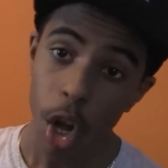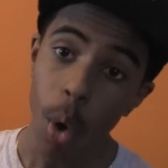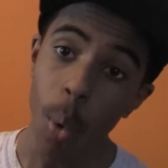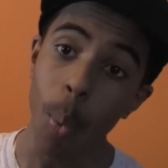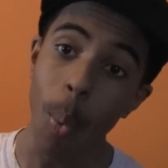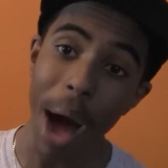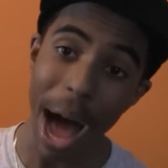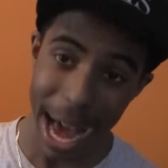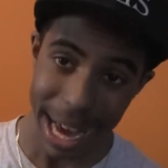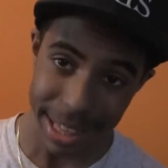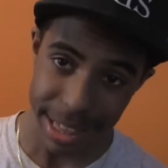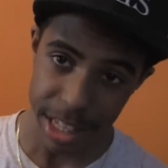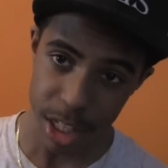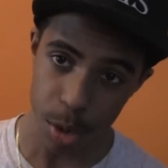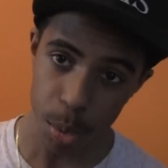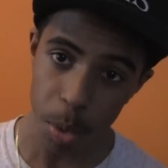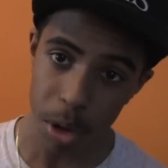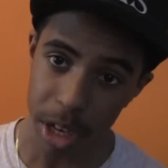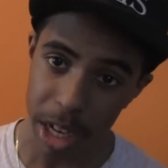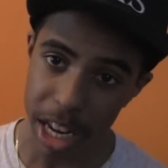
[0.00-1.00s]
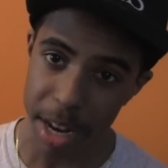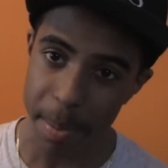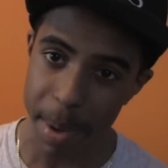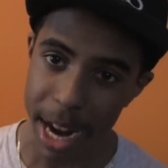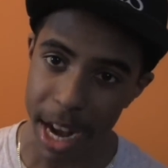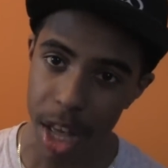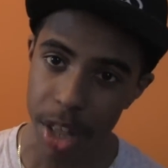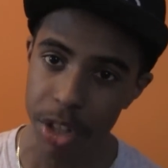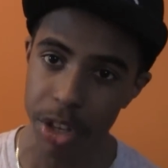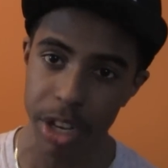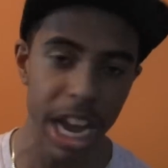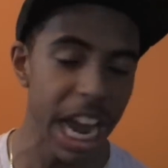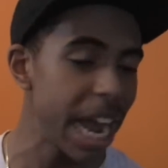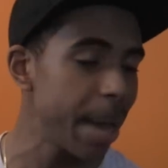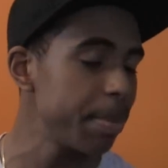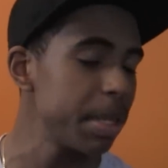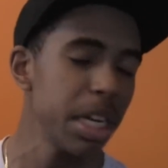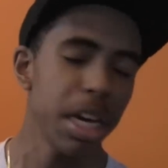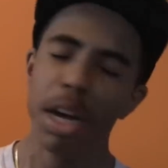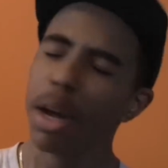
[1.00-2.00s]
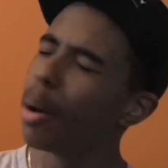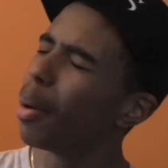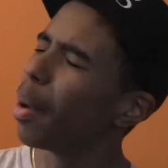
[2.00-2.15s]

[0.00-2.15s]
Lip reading: Why these weren't in my other games,